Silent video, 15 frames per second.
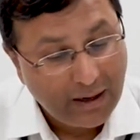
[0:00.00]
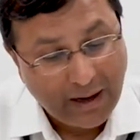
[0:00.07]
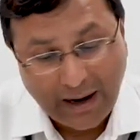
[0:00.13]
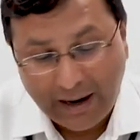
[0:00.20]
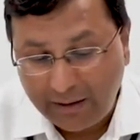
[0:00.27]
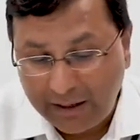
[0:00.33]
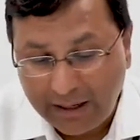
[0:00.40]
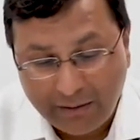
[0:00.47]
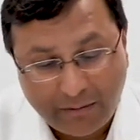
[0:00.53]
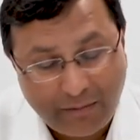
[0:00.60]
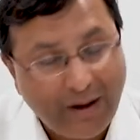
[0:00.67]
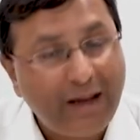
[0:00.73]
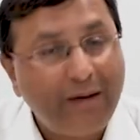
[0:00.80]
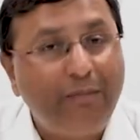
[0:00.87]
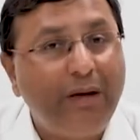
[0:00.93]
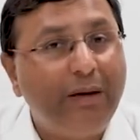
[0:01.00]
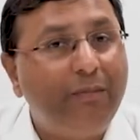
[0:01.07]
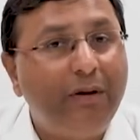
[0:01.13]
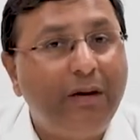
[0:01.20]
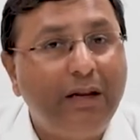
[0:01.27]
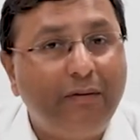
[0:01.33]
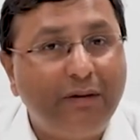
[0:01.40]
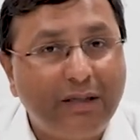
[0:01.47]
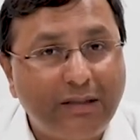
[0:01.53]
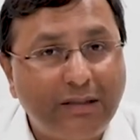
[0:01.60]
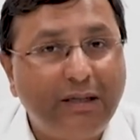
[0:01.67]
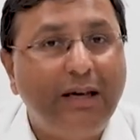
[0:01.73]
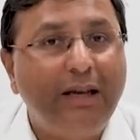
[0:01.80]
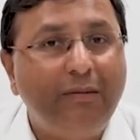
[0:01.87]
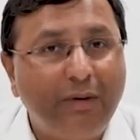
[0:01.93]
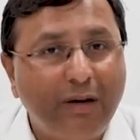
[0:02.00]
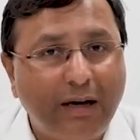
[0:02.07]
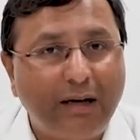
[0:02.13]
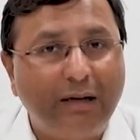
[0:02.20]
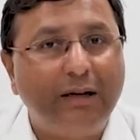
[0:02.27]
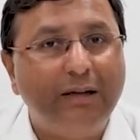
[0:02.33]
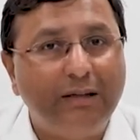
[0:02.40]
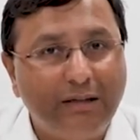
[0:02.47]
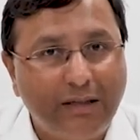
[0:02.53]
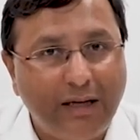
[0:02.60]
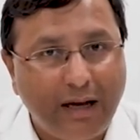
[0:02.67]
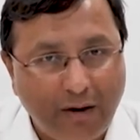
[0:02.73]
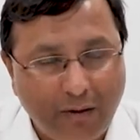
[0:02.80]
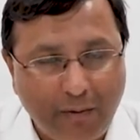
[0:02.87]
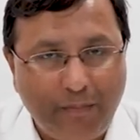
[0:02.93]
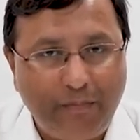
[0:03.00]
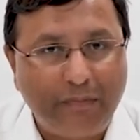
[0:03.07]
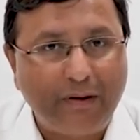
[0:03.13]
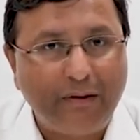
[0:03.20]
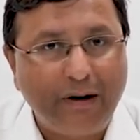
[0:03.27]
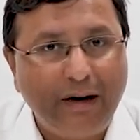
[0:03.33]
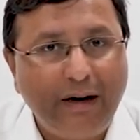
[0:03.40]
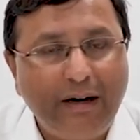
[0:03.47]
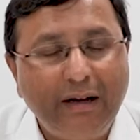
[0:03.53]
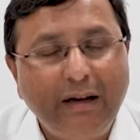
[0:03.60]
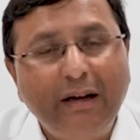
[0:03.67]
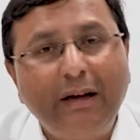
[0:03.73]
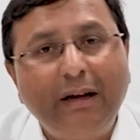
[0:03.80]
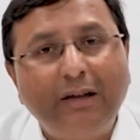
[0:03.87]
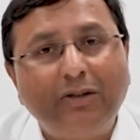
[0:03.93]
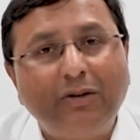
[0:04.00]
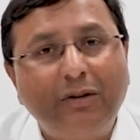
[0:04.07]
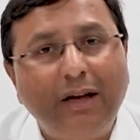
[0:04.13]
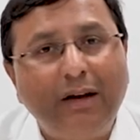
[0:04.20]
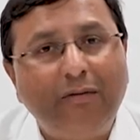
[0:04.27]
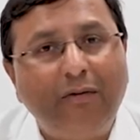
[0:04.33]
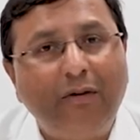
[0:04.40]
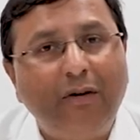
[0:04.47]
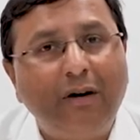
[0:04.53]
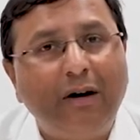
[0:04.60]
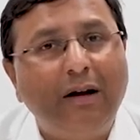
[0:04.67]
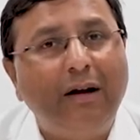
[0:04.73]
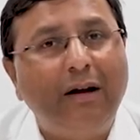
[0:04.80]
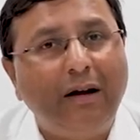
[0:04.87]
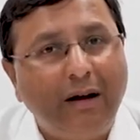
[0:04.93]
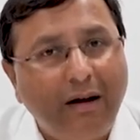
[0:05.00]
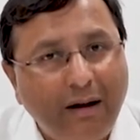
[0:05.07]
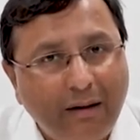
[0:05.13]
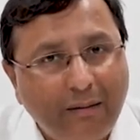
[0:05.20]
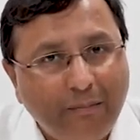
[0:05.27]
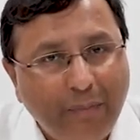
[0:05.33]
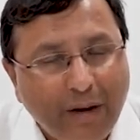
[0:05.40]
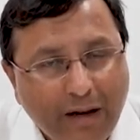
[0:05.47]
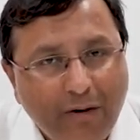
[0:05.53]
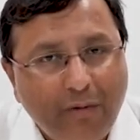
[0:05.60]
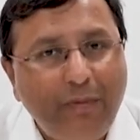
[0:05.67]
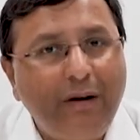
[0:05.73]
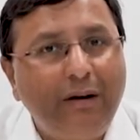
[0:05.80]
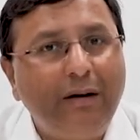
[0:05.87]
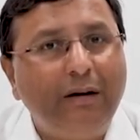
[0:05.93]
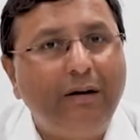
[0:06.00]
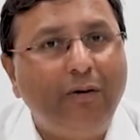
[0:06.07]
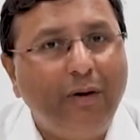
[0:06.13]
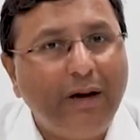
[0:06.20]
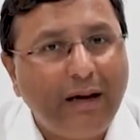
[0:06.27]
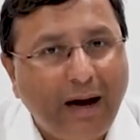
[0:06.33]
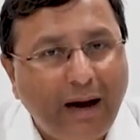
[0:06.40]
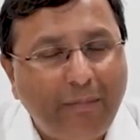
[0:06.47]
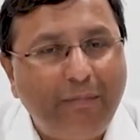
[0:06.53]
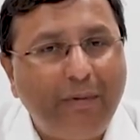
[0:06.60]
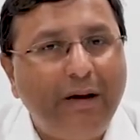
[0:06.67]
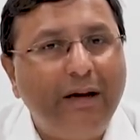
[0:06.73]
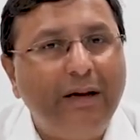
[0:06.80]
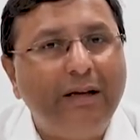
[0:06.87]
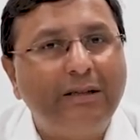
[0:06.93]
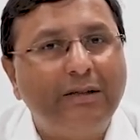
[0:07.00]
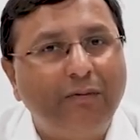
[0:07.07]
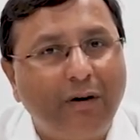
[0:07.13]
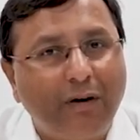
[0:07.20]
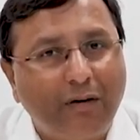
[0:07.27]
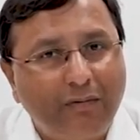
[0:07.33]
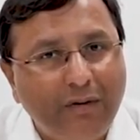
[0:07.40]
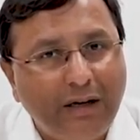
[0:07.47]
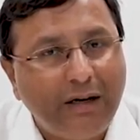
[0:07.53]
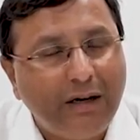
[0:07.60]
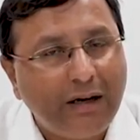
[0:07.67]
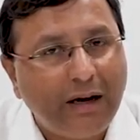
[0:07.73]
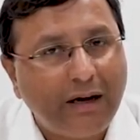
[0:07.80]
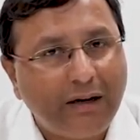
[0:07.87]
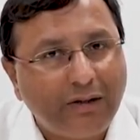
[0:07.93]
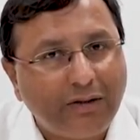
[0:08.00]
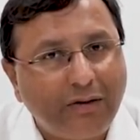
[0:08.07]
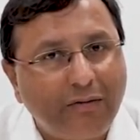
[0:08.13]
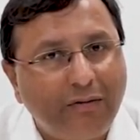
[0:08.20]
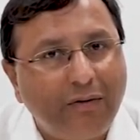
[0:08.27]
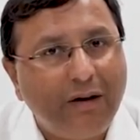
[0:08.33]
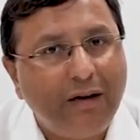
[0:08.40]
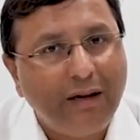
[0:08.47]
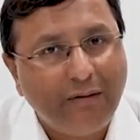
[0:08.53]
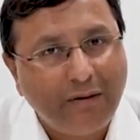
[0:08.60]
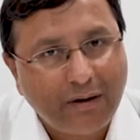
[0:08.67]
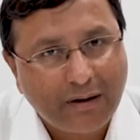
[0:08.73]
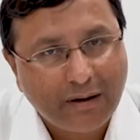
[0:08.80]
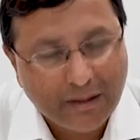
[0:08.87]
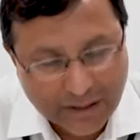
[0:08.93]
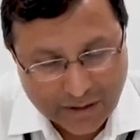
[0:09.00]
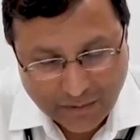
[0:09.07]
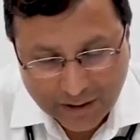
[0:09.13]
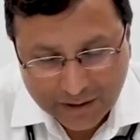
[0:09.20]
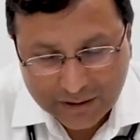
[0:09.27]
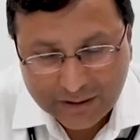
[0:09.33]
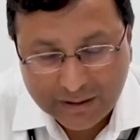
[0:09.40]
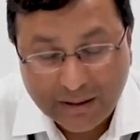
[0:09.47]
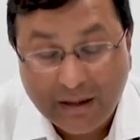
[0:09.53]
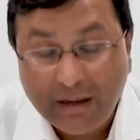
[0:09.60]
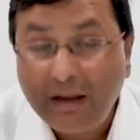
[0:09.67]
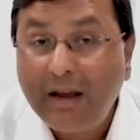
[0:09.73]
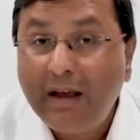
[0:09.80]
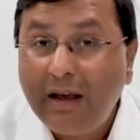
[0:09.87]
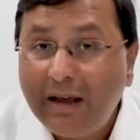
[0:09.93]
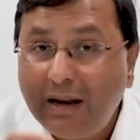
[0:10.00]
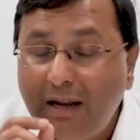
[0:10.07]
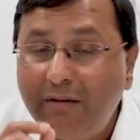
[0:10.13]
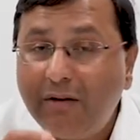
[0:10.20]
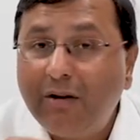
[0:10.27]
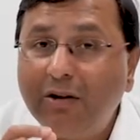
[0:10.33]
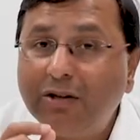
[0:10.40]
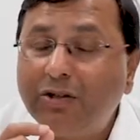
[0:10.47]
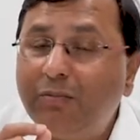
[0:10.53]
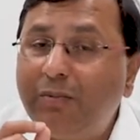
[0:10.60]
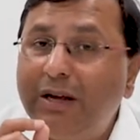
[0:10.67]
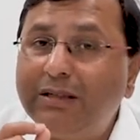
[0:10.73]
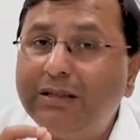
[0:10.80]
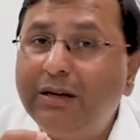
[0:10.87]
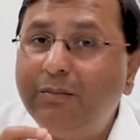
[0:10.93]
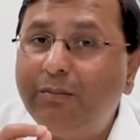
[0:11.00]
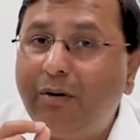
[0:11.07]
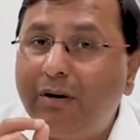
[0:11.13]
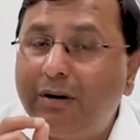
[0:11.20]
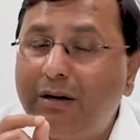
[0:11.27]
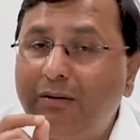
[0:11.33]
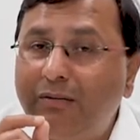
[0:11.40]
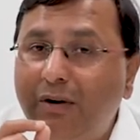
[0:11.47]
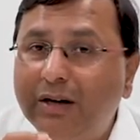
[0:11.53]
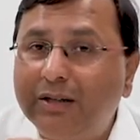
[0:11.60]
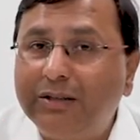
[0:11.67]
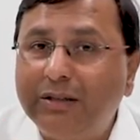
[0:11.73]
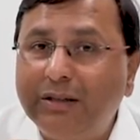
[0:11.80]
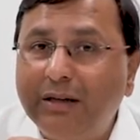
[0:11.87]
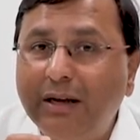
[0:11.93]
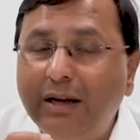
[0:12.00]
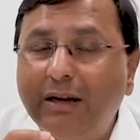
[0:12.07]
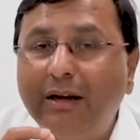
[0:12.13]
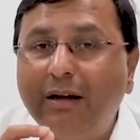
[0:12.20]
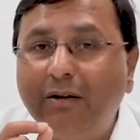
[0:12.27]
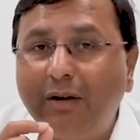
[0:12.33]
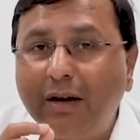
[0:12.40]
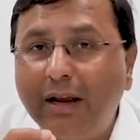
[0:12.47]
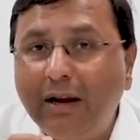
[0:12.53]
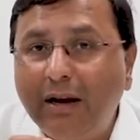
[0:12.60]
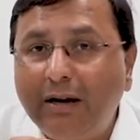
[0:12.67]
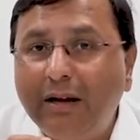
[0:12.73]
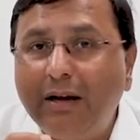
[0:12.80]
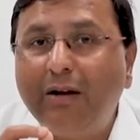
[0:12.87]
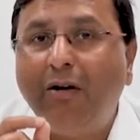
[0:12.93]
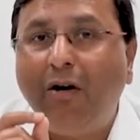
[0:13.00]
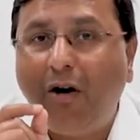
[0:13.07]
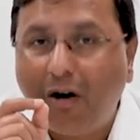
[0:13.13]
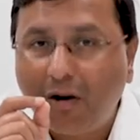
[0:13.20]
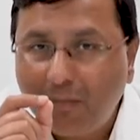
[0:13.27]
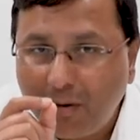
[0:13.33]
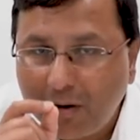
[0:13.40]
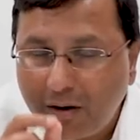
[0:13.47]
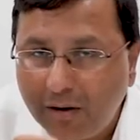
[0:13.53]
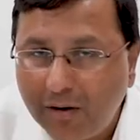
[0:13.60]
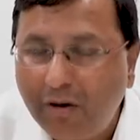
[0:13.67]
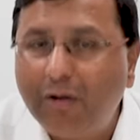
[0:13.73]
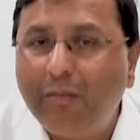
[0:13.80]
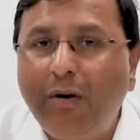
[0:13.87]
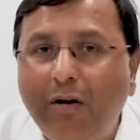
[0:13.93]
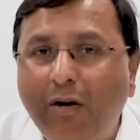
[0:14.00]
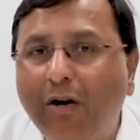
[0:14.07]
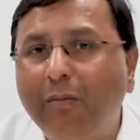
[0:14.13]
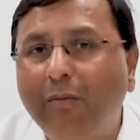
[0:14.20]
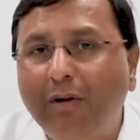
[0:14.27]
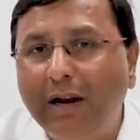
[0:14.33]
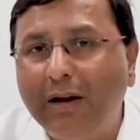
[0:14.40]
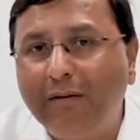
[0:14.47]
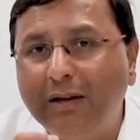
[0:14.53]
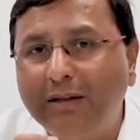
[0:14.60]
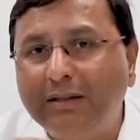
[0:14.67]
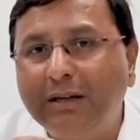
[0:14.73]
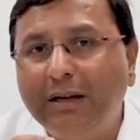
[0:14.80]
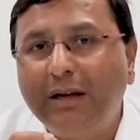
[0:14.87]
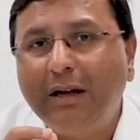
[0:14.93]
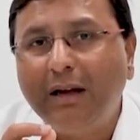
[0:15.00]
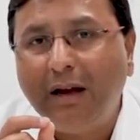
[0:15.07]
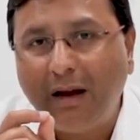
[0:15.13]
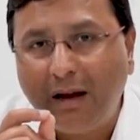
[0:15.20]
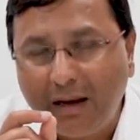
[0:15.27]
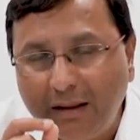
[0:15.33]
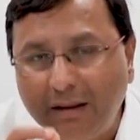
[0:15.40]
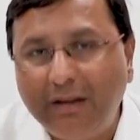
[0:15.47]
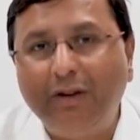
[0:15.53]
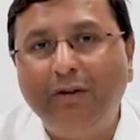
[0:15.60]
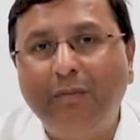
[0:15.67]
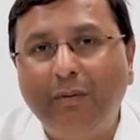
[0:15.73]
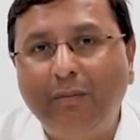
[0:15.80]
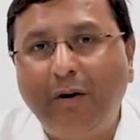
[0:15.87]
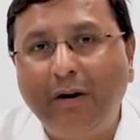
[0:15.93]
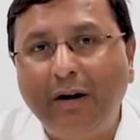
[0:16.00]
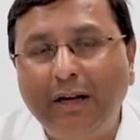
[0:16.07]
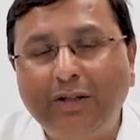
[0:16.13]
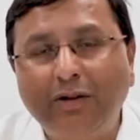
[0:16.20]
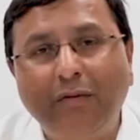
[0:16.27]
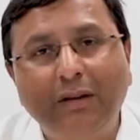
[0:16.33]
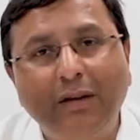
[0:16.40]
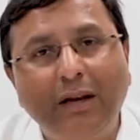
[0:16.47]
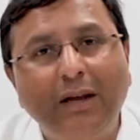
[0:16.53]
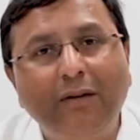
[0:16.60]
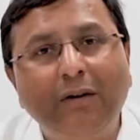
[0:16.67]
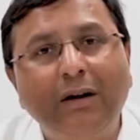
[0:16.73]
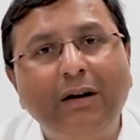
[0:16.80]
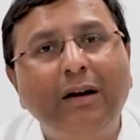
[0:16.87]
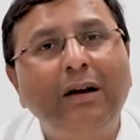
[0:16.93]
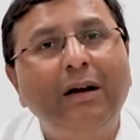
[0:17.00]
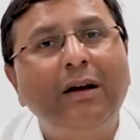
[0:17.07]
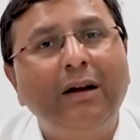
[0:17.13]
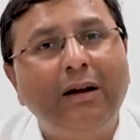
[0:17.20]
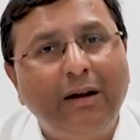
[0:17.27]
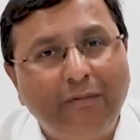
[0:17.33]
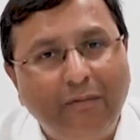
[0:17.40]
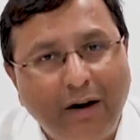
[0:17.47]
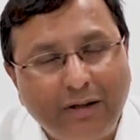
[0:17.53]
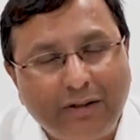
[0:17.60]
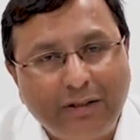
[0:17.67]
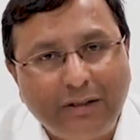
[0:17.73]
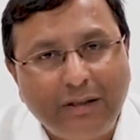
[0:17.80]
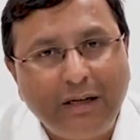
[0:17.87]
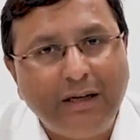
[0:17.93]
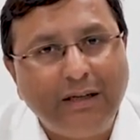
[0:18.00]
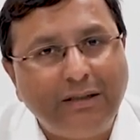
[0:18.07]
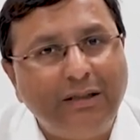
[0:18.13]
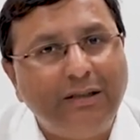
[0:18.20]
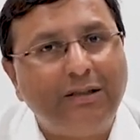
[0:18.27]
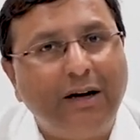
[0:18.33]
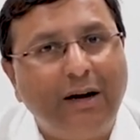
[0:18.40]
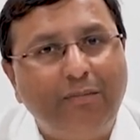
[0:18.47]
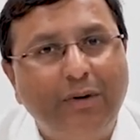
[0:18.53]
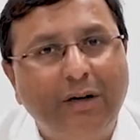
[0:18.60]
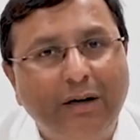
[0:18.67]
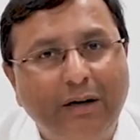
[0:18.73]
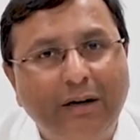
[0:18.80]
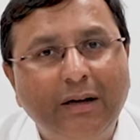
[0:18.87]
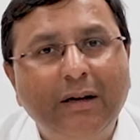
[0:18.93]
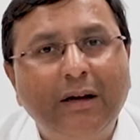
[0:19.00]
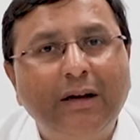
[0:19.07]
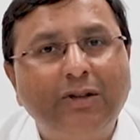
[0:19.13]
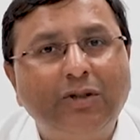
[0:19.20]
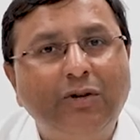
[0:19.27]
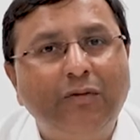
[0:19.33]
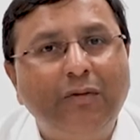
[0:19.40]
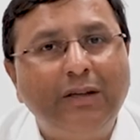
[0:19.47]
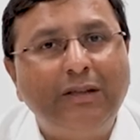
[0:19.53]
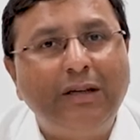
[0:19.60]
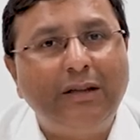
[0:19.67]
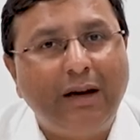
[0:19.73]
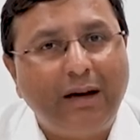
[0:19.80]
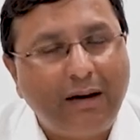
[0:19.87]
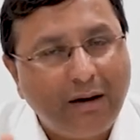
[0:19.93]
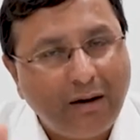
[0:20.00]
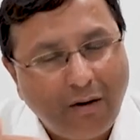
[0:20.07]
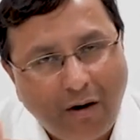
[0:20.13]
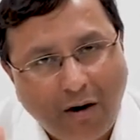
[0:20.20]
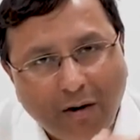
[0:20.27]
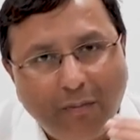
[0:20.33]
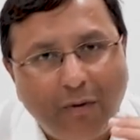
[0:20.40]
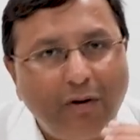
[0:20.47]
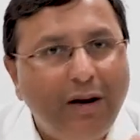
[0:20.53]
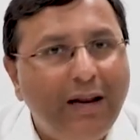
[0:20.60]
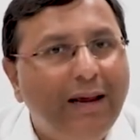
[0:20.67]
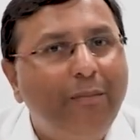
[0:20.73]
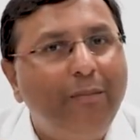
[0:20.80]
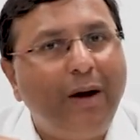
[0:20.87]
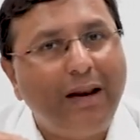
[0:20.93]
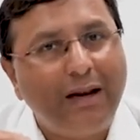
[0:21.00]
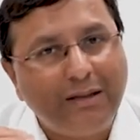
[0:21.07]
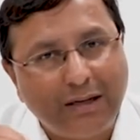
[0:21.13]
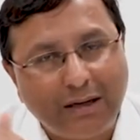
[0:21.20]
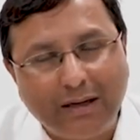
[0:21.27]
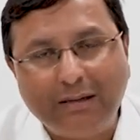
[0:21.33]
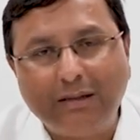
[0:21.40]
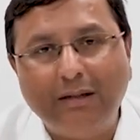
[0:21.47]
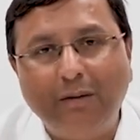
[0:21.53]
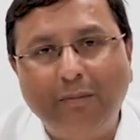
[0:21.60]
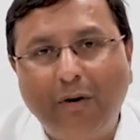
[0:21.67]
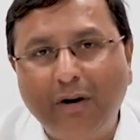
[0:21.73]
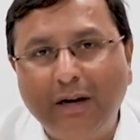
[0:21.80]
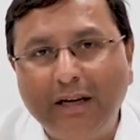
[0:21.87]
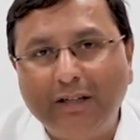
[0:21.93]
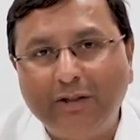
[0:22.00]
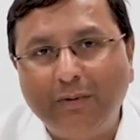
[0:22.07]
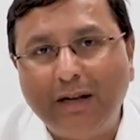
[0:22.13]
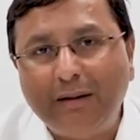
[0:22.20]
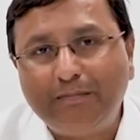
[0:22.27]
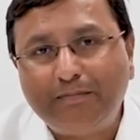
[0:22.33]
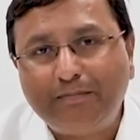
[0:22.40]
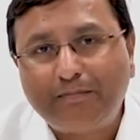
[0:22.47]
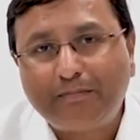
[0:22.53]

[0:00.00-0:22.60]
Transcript: And in fair people, even the skin turns yellow, right? So therefore, bilirubin going up is one of the indicators of liver dysfunction. Liver also plays an important function in regulating hormonal, normal hormone levels in the human body. So when the liver function is disrupted, so you will see that hormonal imbalance occurs in the body as well.